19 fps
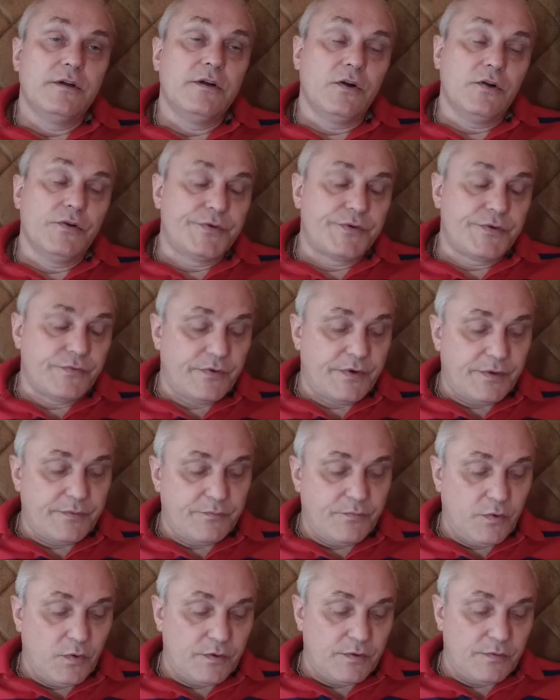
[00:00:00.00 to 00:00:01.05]
also very
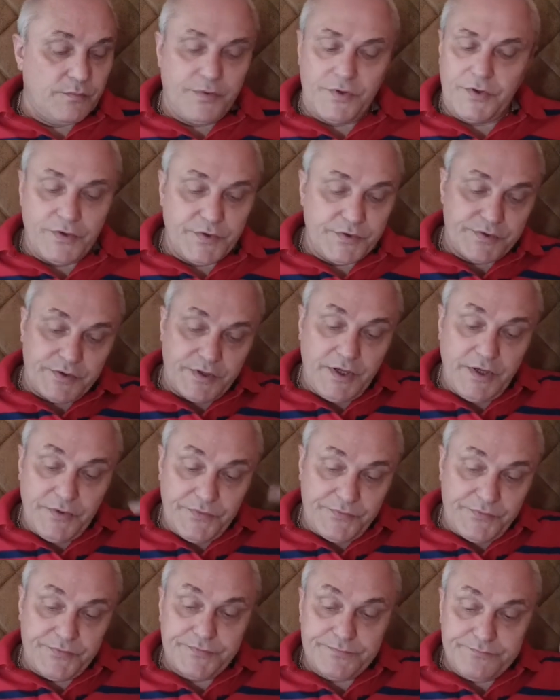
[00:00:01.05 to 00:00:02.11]
important. Because
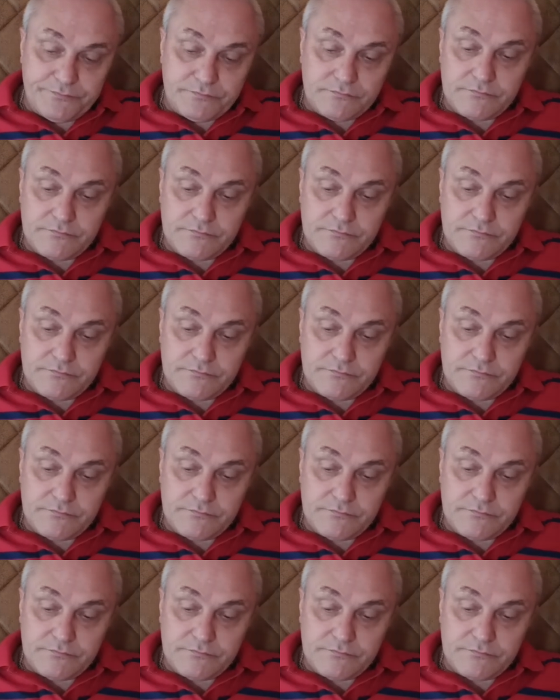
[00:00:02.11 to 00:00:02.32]
if